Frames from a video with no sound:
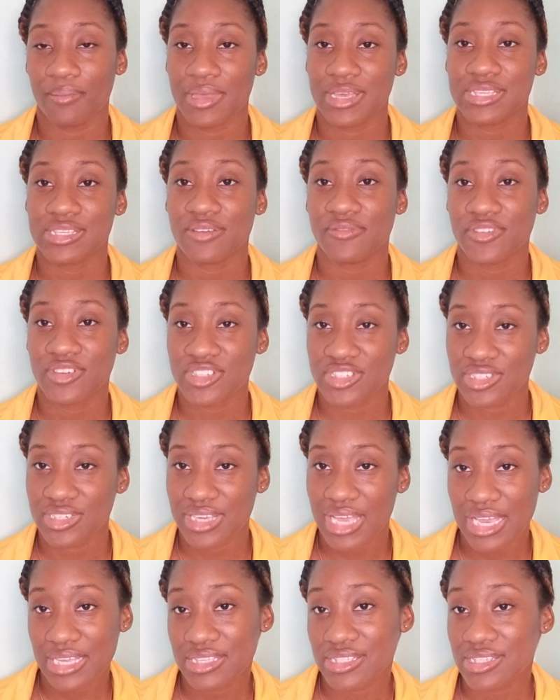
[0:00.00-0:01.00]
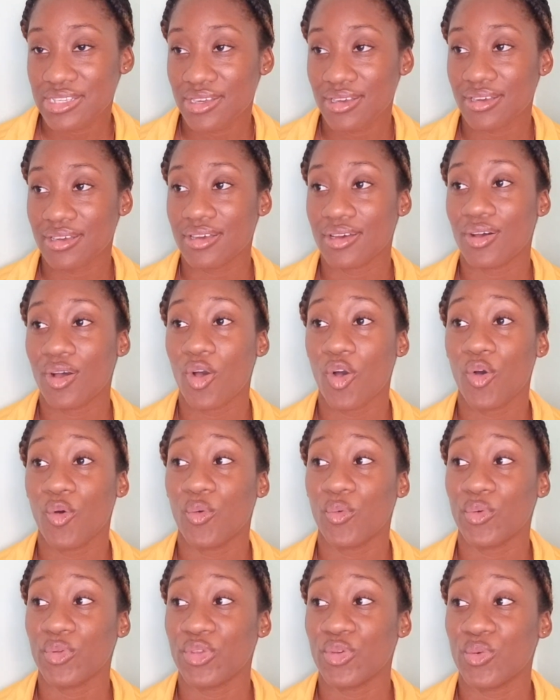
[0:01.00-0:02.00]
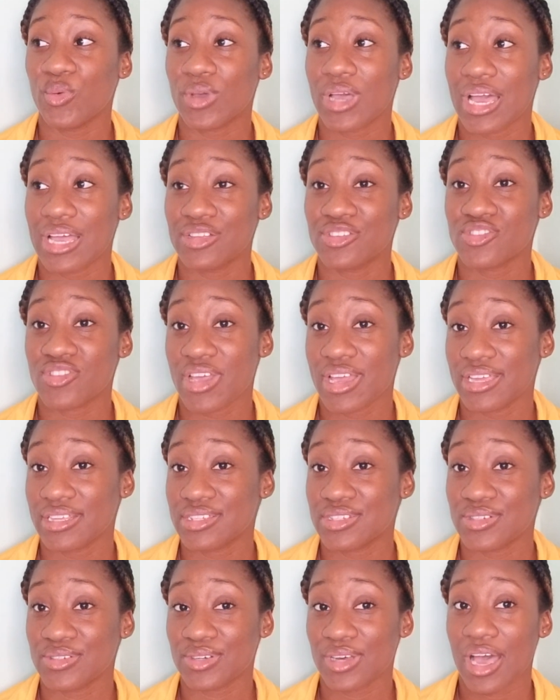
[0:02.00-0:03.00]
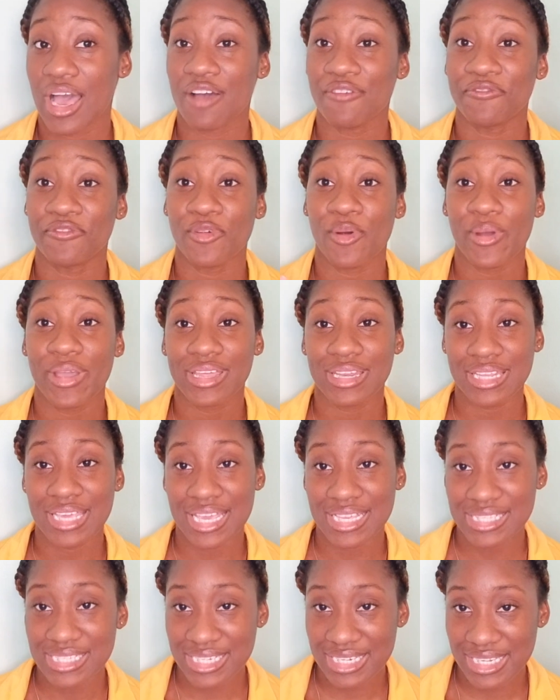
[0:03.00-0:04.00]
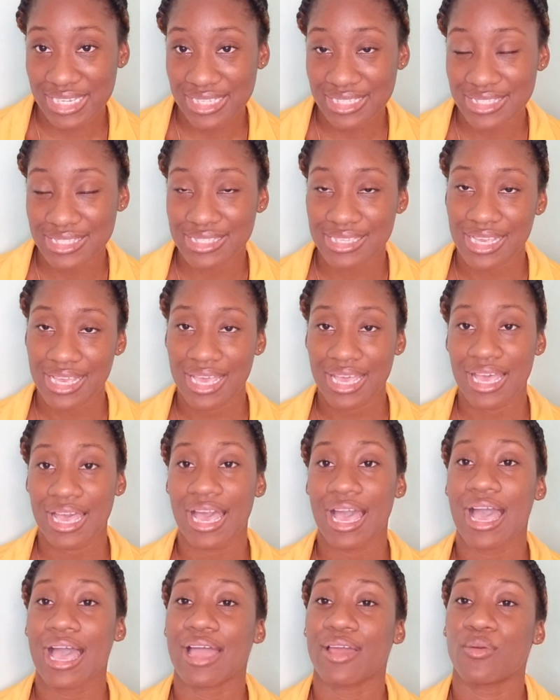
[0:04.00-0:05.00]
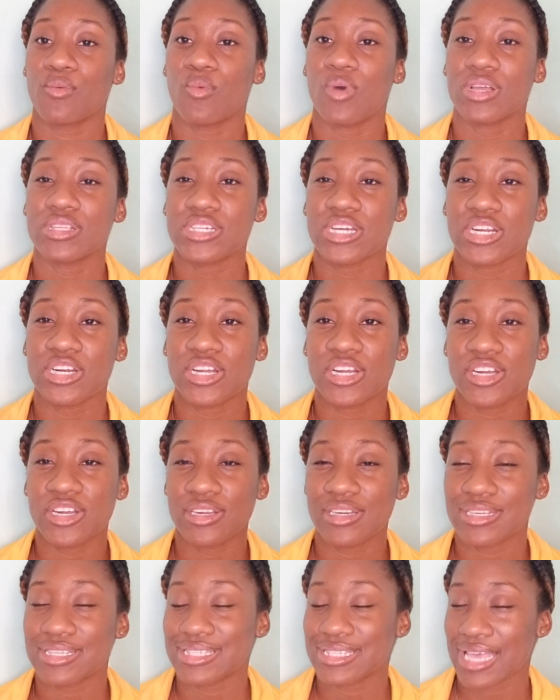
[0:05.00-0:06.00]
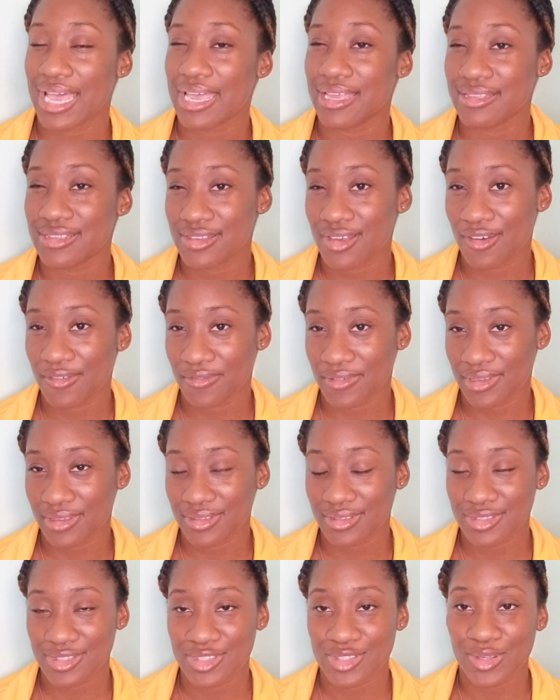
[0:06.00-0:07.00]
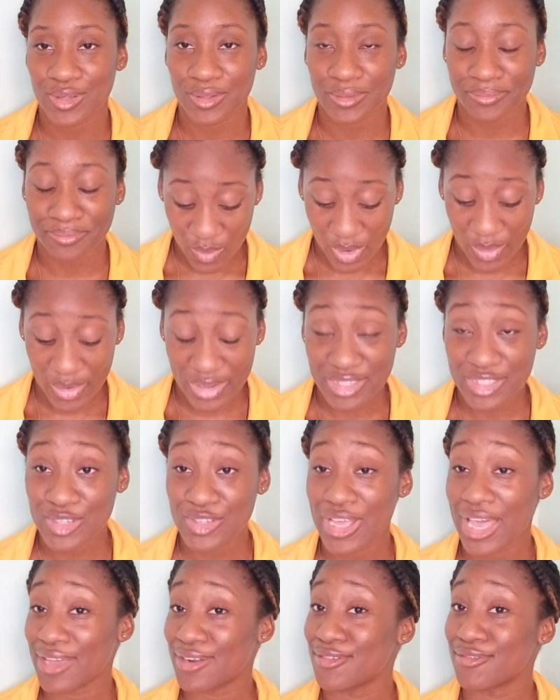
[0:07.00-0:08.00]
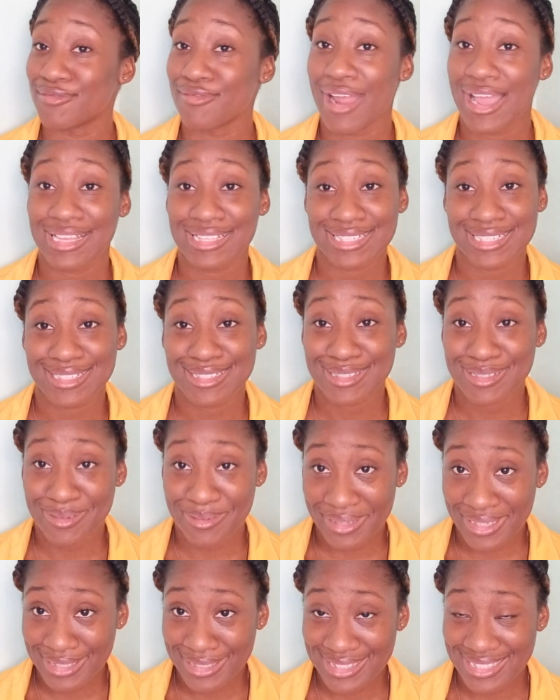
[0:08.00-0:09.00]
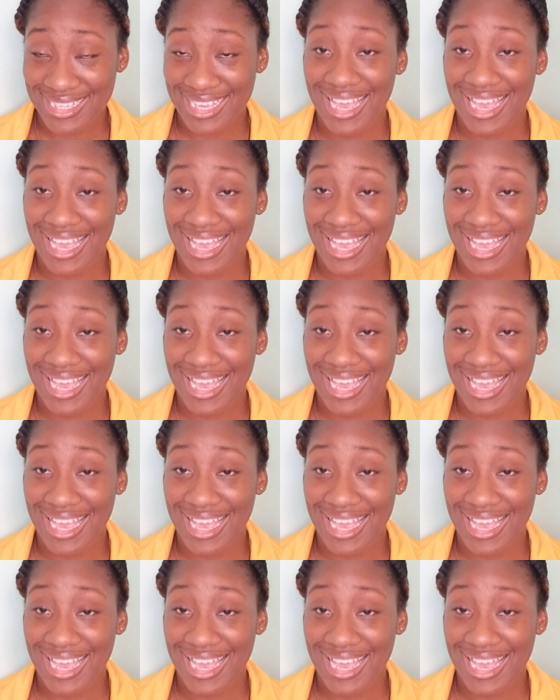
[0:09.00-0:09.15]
esophageal cancer, how you can try to avoid getting it, and what are the early signs of it. So we're going to head right into it